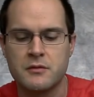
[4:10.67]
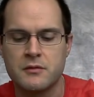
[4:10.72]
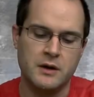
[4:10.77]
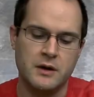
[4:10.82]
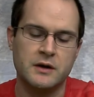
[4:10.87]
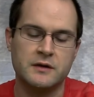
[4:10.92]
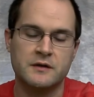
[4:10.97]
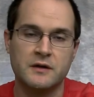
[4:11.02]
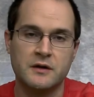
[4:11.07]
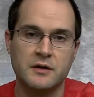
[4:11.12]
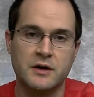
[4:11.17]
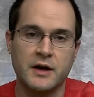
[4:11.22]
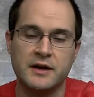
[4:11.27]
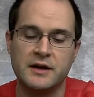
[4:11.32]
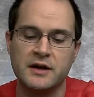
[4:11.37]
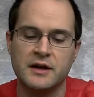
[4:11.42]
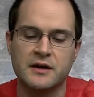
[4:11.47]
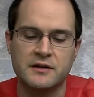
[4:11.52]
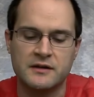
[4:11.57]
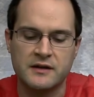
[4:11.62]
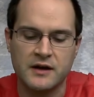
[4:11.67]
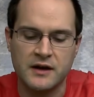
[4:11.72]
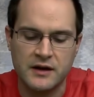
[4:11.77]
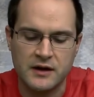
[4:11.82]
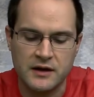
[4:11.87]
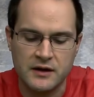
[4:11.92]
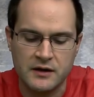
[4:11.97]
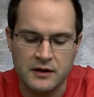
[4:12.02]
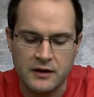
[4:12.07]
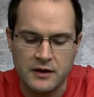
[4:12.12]
And it's a good idea to take
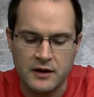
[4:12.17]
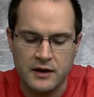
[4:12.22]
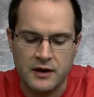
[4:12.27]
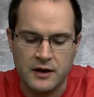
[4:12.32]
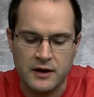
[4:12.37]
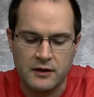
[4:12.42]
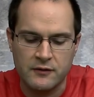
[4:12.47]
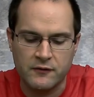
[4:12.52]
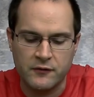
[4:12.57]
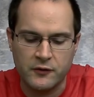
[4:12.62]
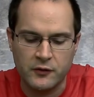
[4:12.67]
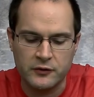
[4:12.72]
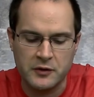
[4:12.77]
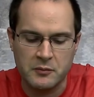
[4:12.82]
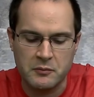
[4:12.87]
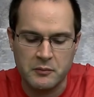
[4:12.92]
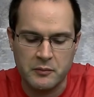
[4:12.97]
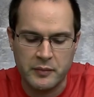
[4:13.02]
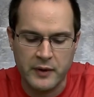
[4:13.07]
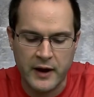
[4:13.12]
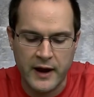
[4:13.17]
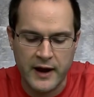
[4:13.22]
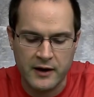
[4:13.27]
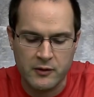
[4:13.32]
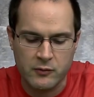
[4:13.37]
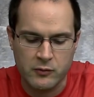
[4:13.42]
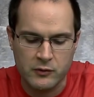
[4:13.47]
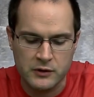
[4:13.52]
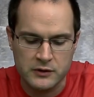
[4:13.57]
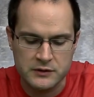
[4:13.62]
it and fold it
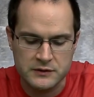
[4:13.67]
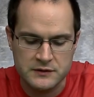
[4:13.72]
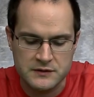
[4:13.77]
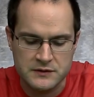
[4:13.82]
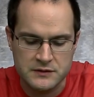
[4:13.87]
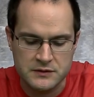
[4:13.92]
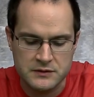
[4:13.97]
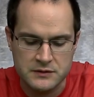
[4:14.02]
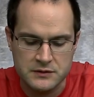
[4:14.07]
backwards.